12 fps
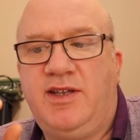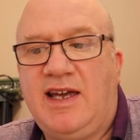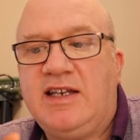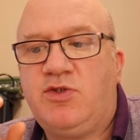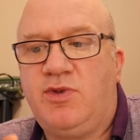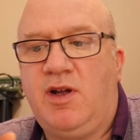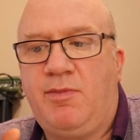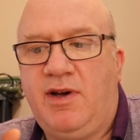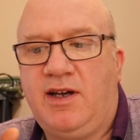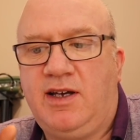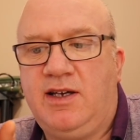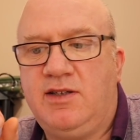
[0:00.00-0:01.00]
the data in that
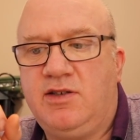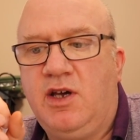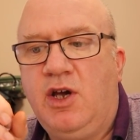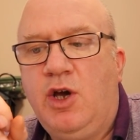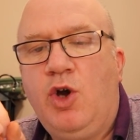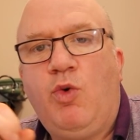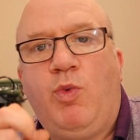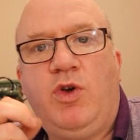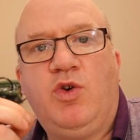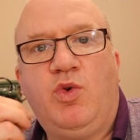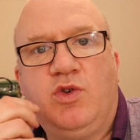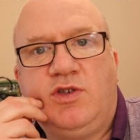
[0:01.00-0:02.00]
packet.
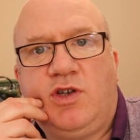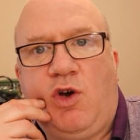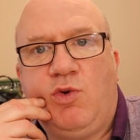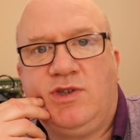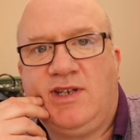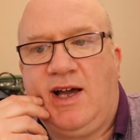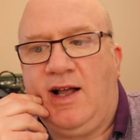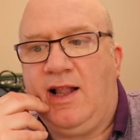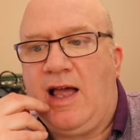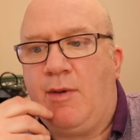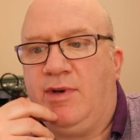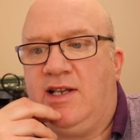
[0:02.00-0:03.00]
We also tell
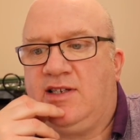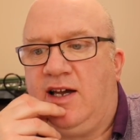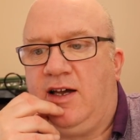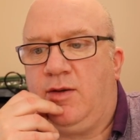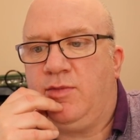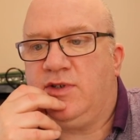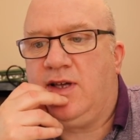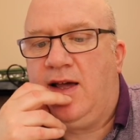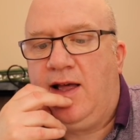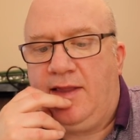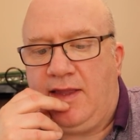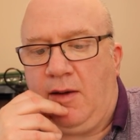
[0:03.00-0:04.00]
how many times
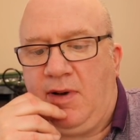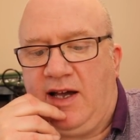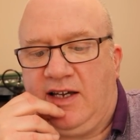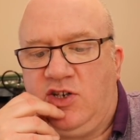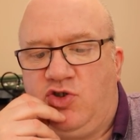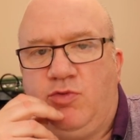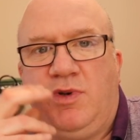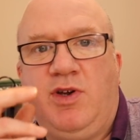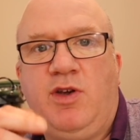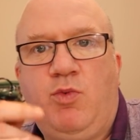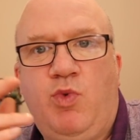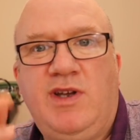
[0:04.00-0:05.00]
that packet should
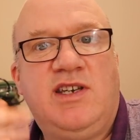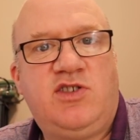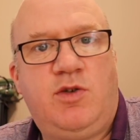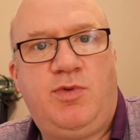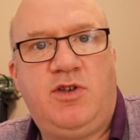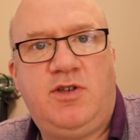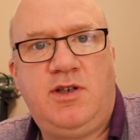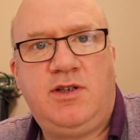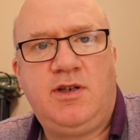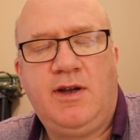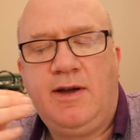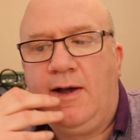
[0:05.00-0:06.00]
be
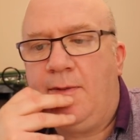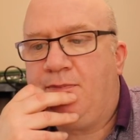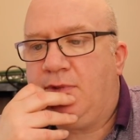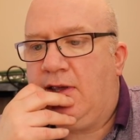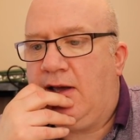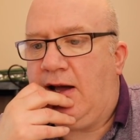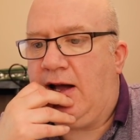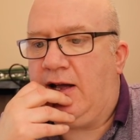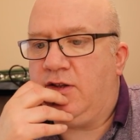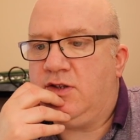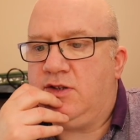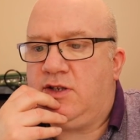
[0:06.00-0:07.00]
redistributed,
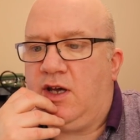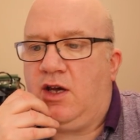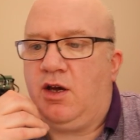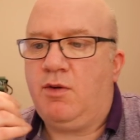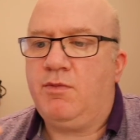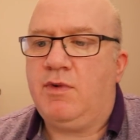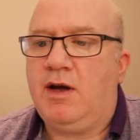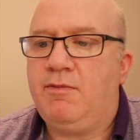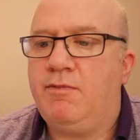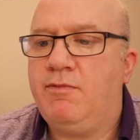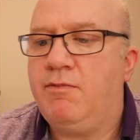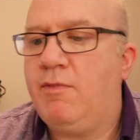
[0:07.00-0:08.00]
and
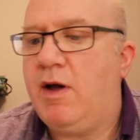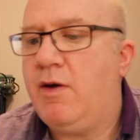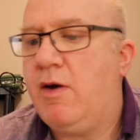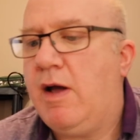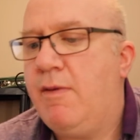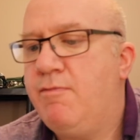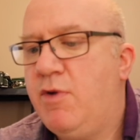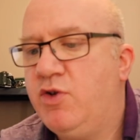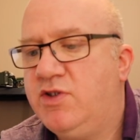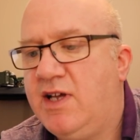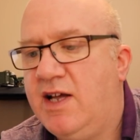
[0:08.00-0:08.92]
in most